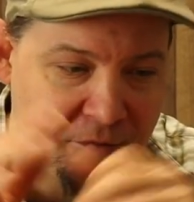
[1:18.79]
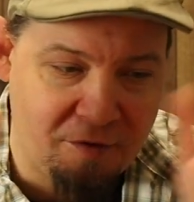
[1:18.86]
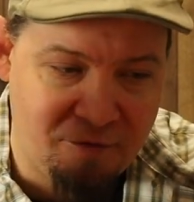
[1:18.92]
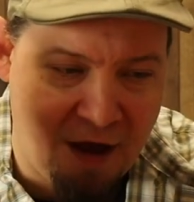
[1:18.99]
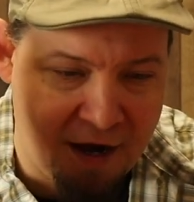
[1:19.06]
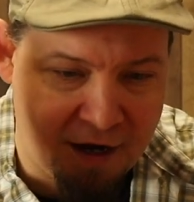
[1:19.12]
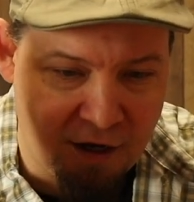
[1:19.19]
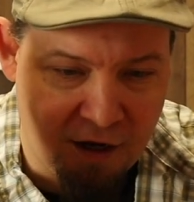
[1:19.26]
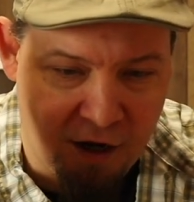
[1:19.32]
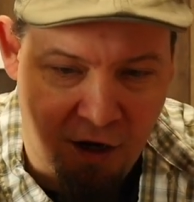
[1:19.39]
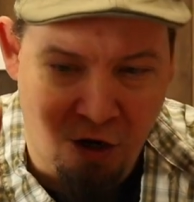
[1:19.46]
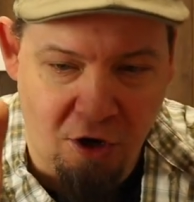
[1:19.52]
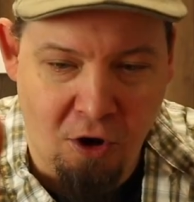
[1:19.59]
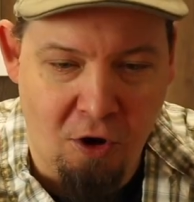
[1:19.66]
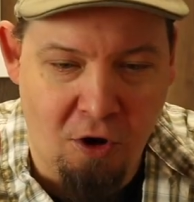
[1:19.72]
We've had a
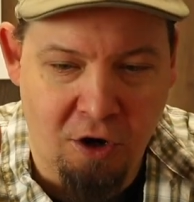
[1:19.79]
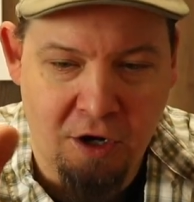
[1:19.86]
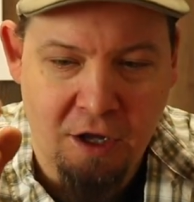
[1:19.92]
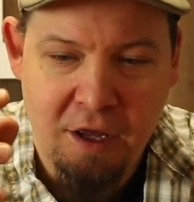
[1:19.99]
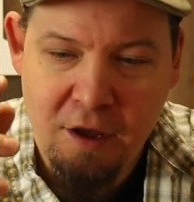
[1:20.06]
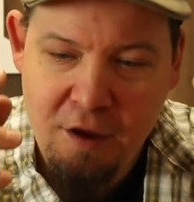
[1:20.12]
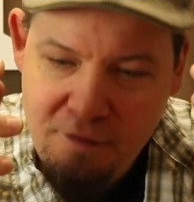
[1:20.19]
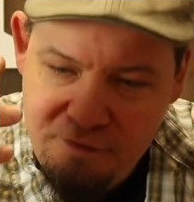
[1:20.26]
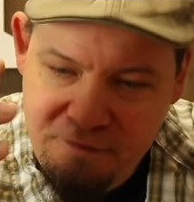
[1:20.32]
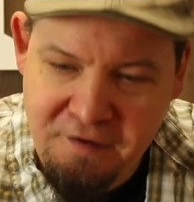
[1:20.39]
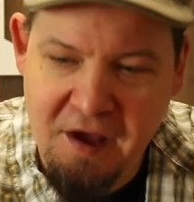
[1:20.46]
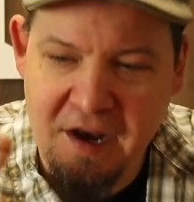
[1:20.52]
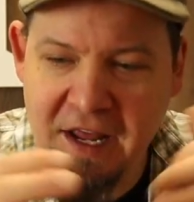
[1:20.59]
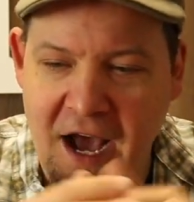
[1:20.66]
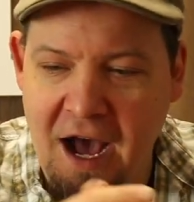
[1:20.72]
long,
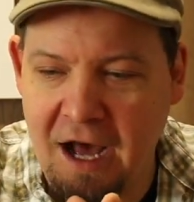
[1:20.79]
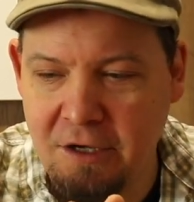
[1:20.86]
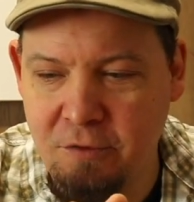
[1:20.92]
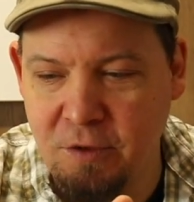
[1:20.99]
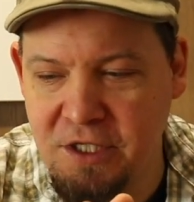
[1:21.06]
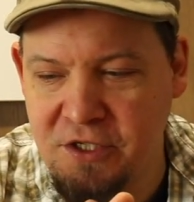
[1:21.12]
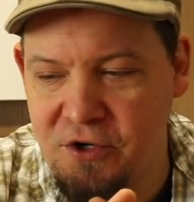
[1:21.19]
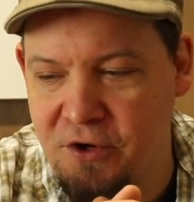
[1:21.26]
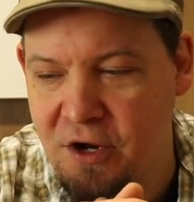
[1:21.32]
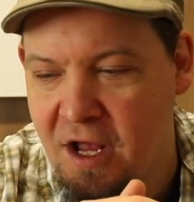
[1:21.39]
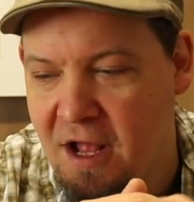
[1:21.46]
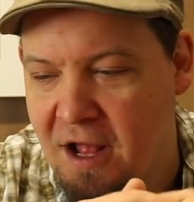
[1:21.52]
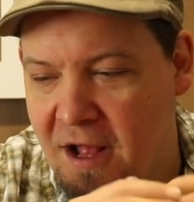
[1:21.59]
fairly hard winter,